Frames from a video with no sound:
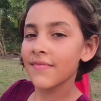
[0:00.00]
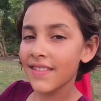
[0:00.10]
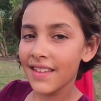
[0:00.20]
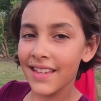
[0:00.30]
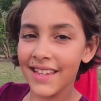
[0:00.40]

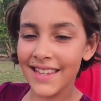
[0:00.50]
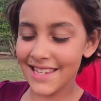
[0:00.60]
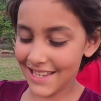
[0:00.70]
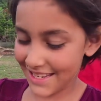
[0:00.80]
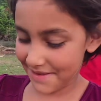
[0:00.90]

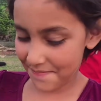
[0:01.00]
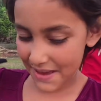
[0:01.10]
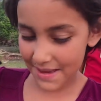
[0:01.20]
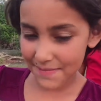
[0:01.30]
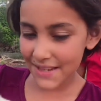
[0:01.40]
This is a
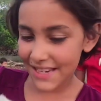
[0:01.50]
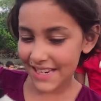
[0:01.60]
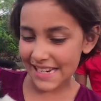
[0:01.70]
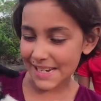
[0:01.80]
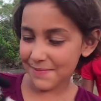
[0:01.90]
baby
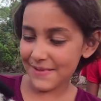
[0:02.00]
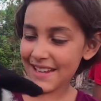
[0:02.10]
sheep.